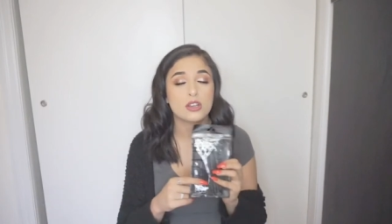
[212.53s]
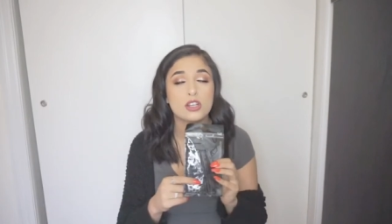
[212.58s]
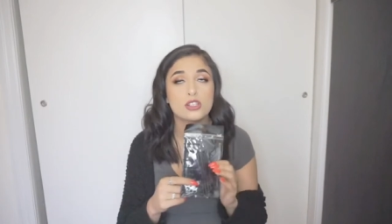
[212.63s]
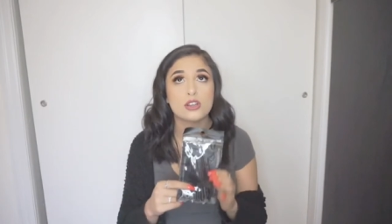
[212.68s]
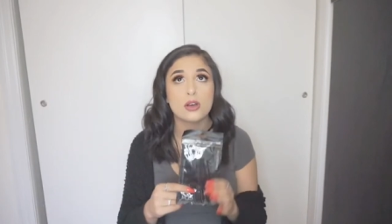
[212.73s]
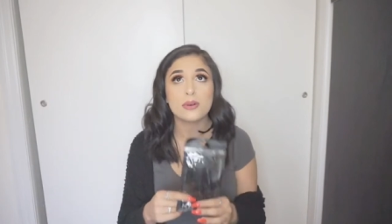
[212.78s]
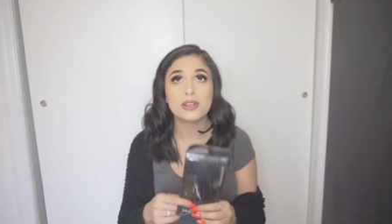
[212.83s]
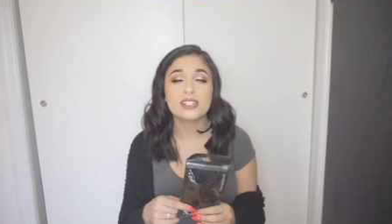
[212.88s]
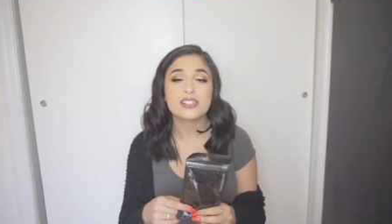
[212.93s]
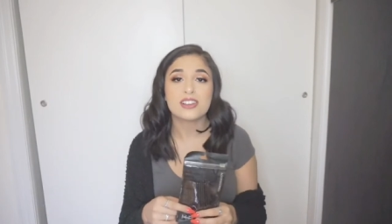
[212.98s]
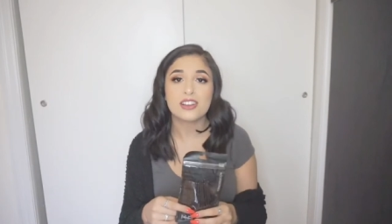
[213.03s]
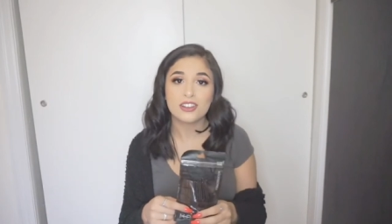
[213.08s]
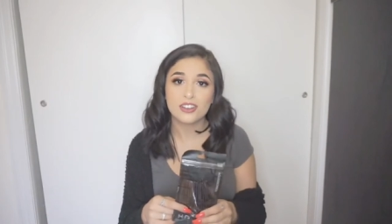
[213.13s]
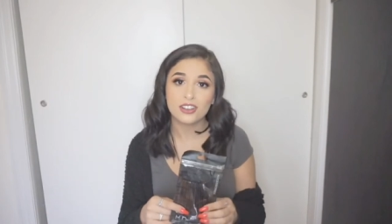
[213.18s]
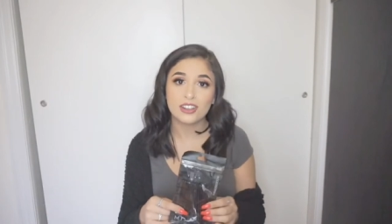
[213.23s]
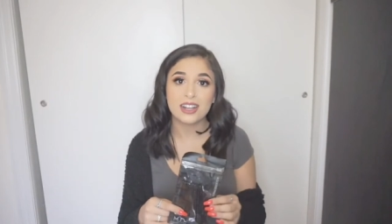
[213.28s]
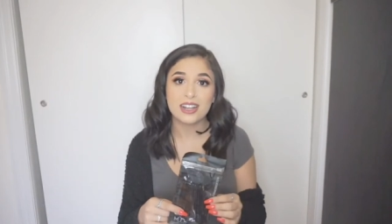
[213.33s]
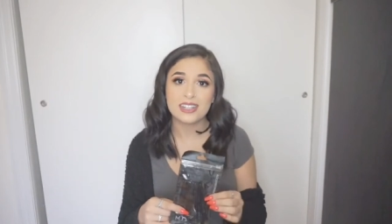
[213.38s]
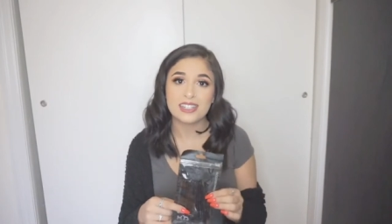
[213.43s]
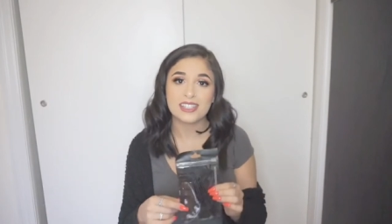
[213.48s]
It's always a
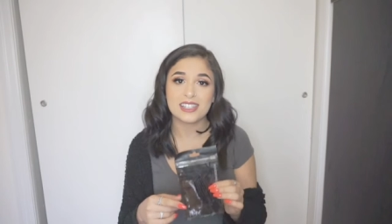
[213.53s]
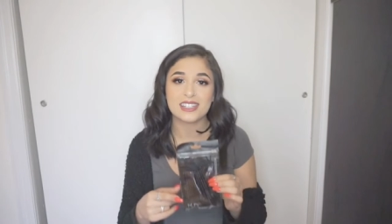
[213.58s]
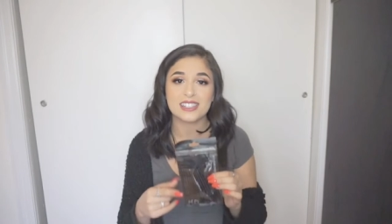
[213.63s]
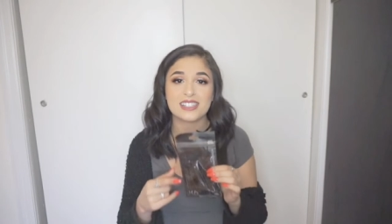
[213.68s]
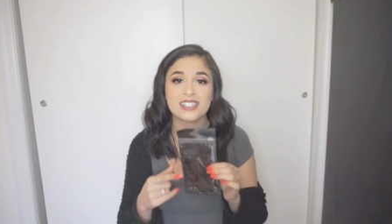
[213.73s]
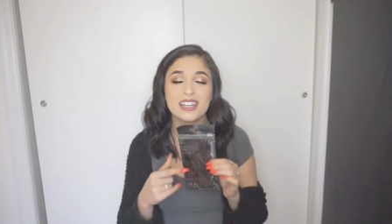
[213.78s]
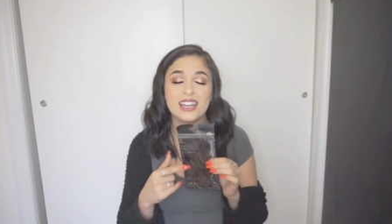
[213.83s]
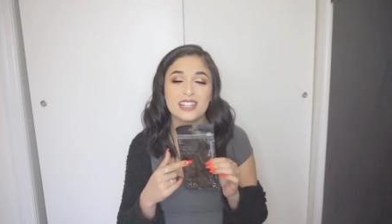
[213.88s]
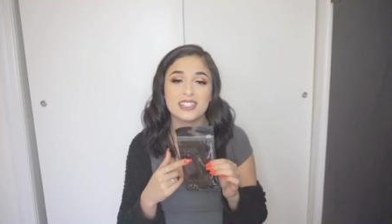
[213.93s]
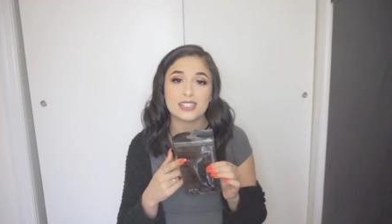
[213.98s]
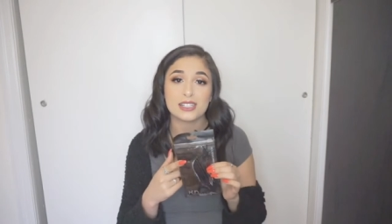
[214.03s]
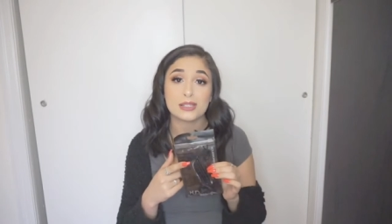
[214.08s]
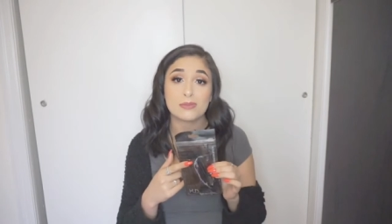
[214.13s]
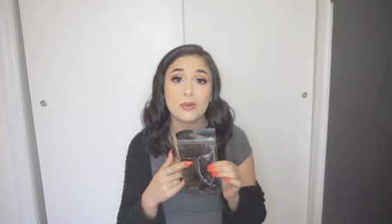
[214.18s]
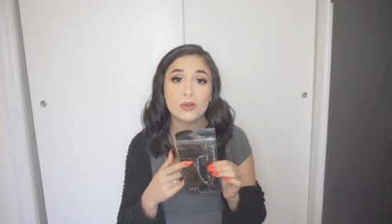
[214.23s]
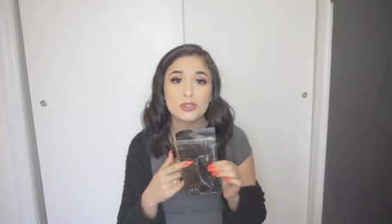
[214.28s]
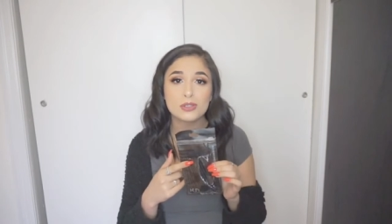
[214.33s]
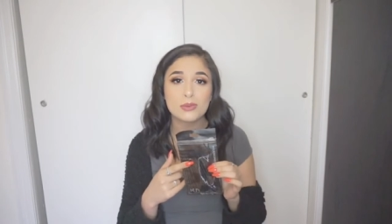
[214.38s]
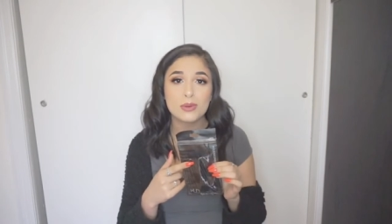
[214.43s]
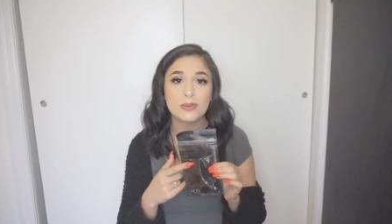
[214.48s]
good idea to get
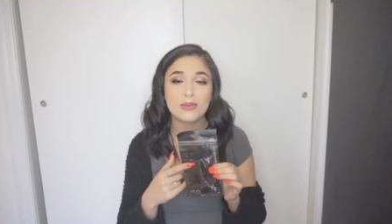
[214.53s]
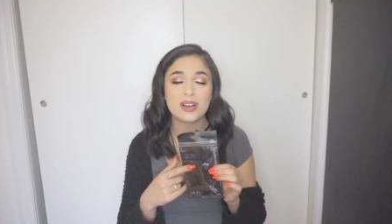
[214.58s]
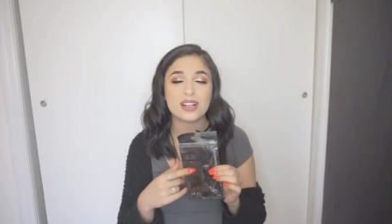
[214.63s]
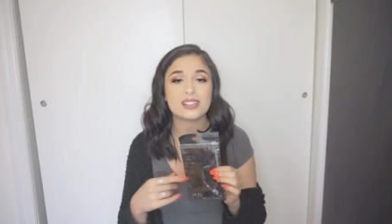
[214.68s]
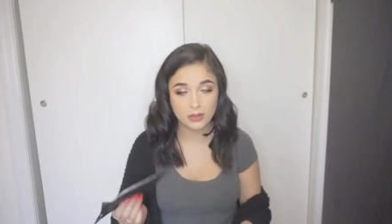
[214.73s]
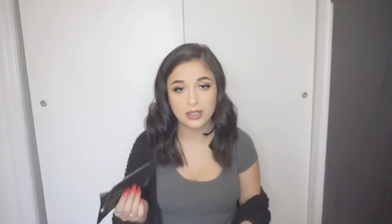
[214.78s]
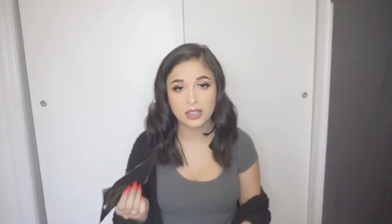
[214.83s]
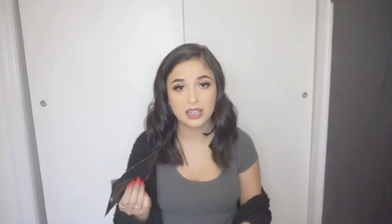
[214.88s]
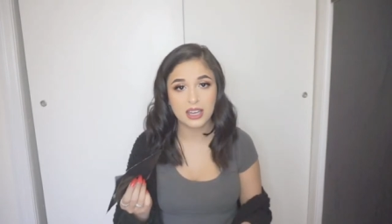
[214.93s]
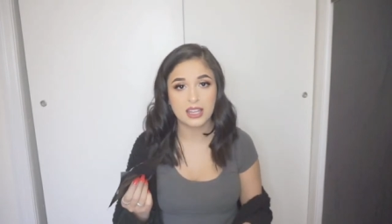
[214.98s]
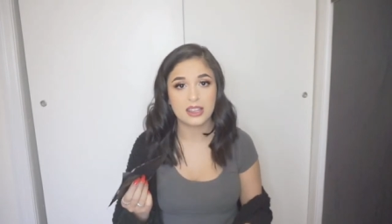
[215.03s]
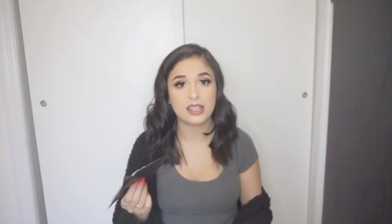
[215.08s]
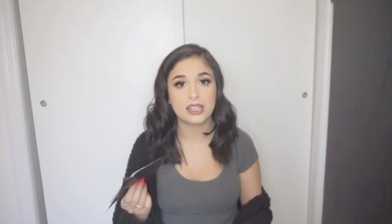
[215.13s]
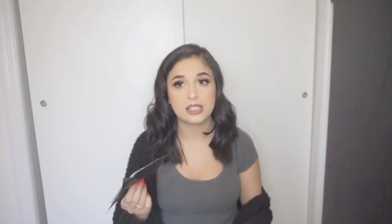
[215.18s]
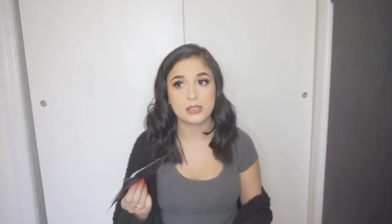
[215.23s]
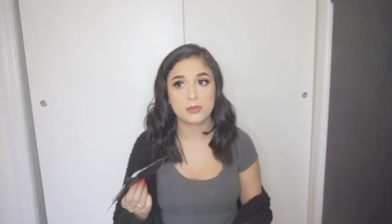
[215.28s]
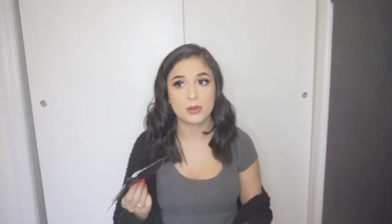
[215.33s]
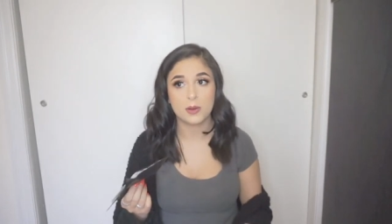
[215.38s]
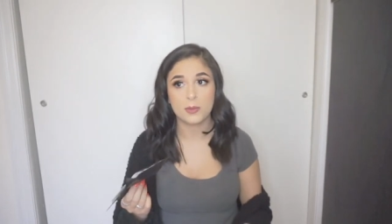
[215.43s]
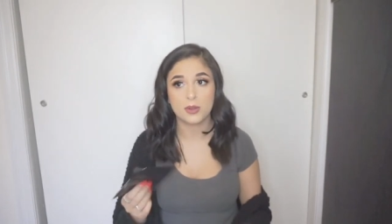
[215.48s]
disposable ones. You can get
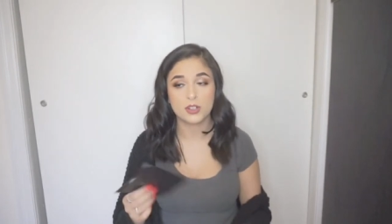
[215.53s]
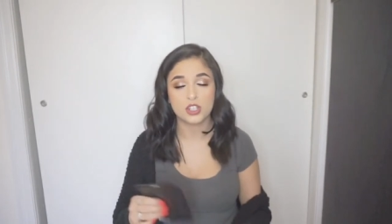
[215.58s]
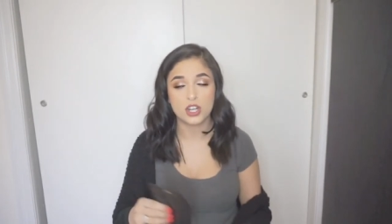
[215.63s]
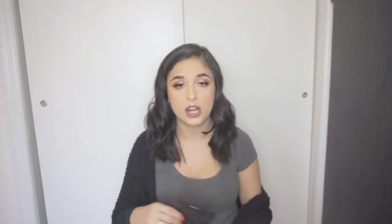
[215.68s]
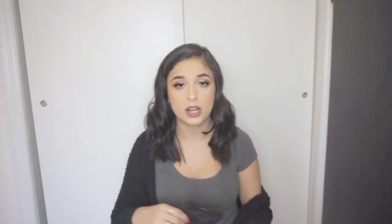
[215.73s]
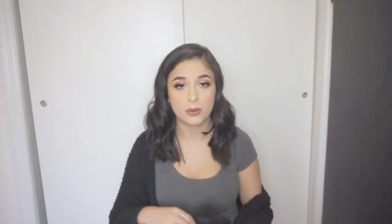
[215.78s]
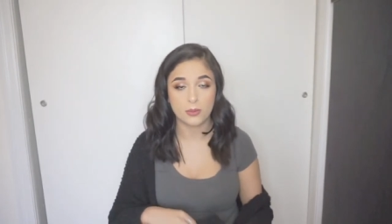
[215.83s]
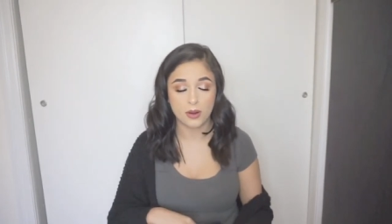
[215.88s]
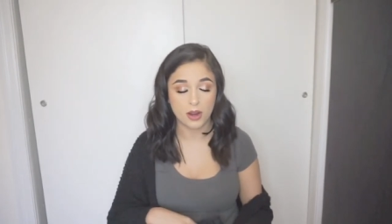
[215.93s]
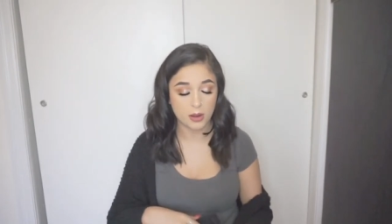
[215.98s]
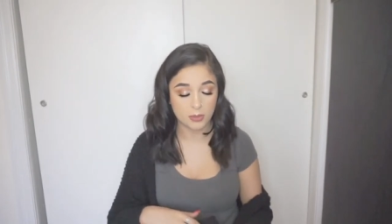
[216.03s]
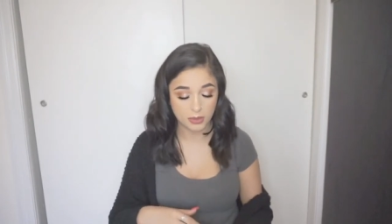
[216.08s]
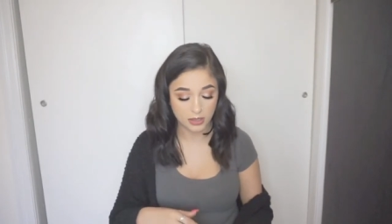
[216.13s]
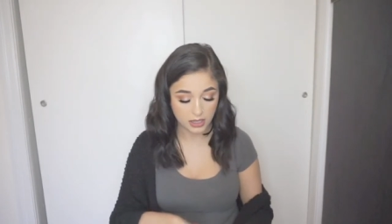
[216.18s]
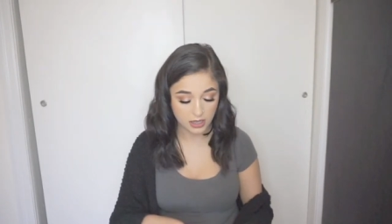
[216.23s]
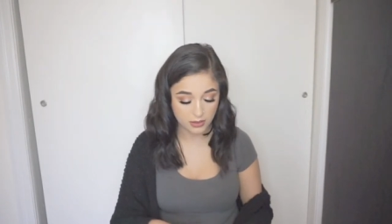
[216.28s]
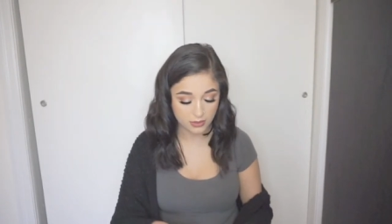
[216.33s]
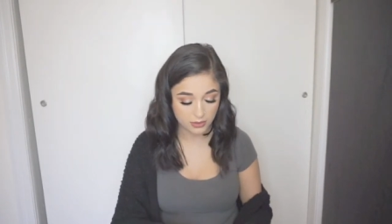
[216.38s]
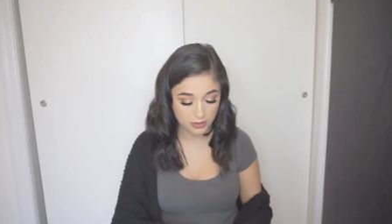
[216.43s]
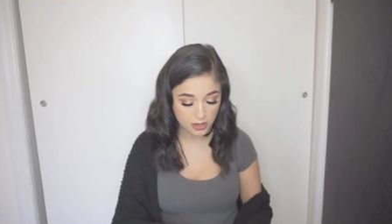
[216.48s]
these pretty much anywhere, I
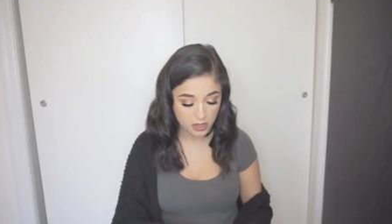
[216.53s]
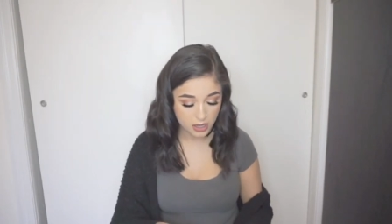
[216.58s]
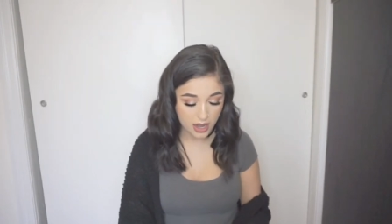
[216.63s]
believe.